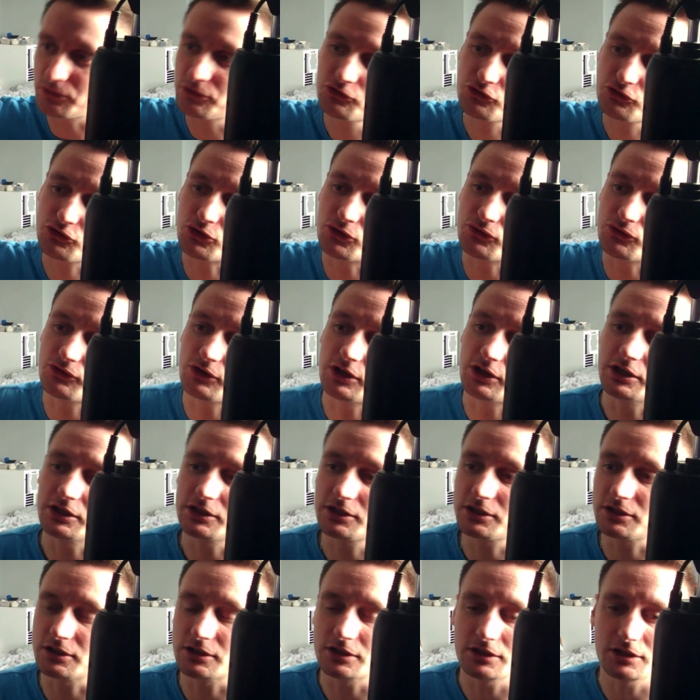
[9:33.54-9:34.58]
sort of
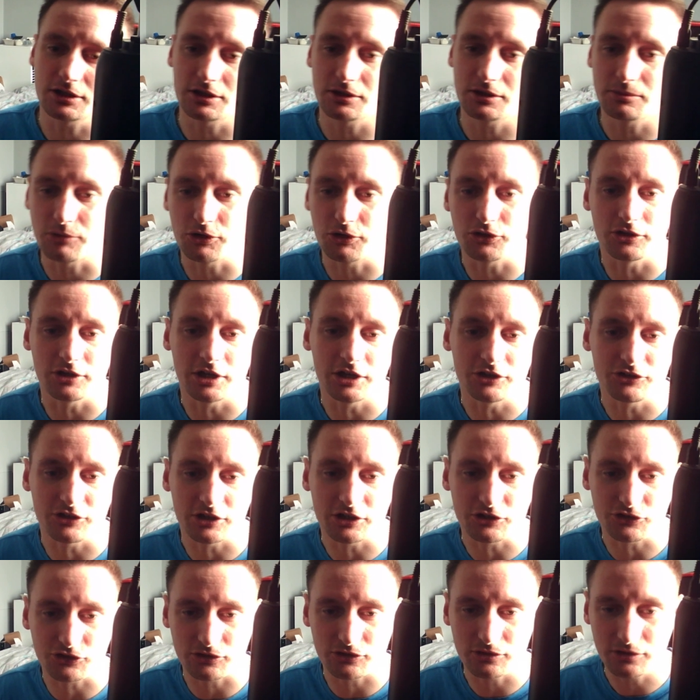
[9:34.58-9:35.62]
like
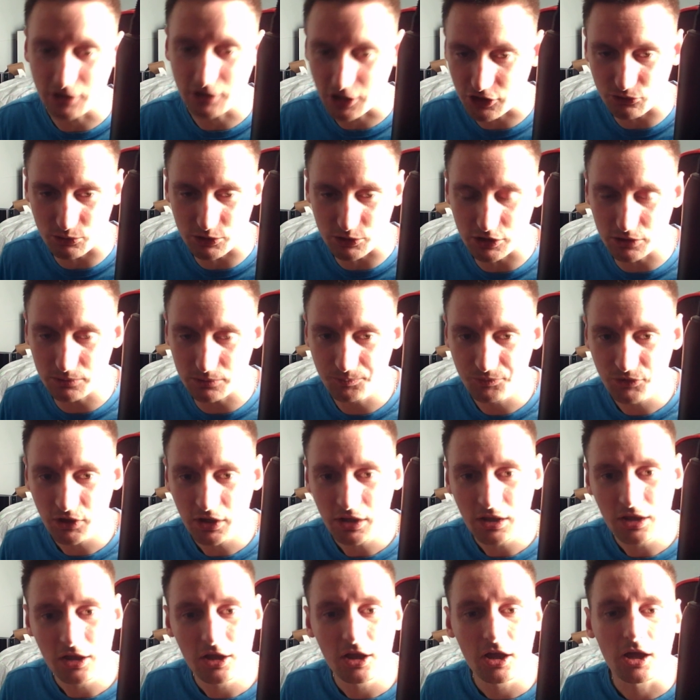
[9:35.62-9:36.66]
modernization, as we know.
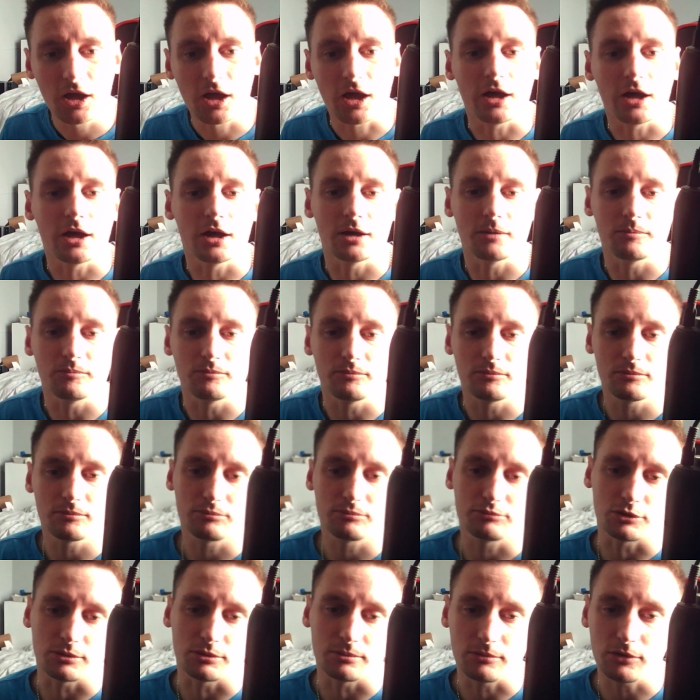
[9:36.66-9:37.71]

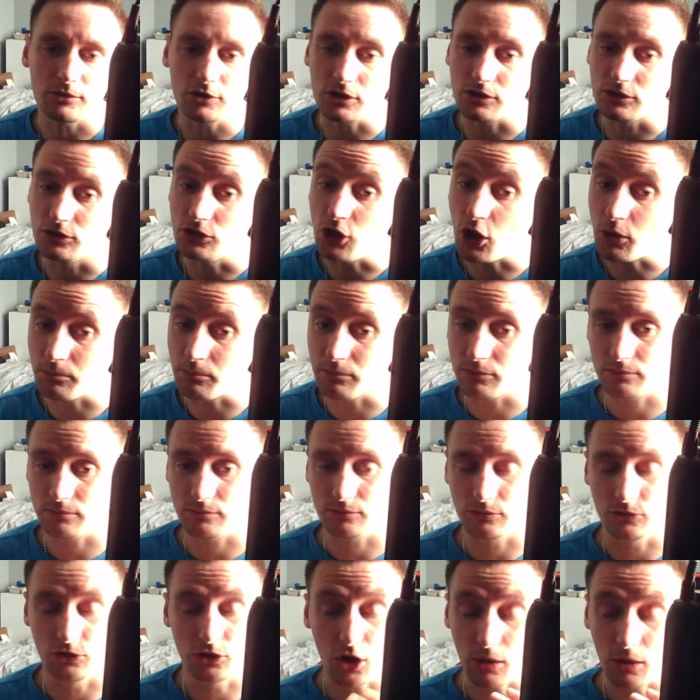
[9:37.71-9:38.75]
But
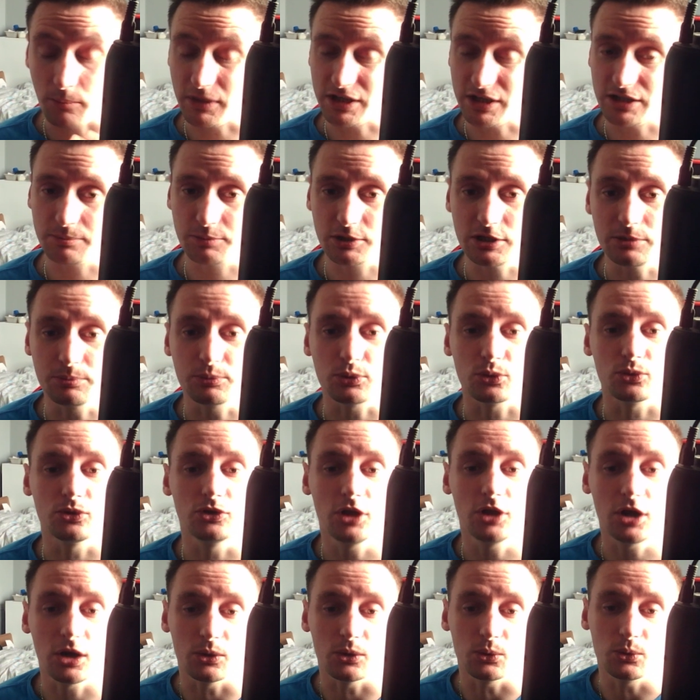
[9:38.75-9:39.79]
not many people
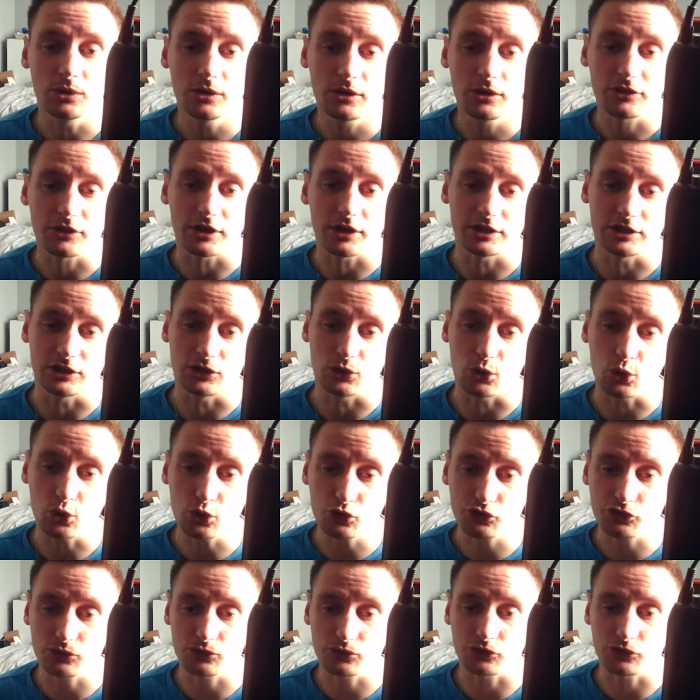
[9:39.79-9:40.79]
know that he also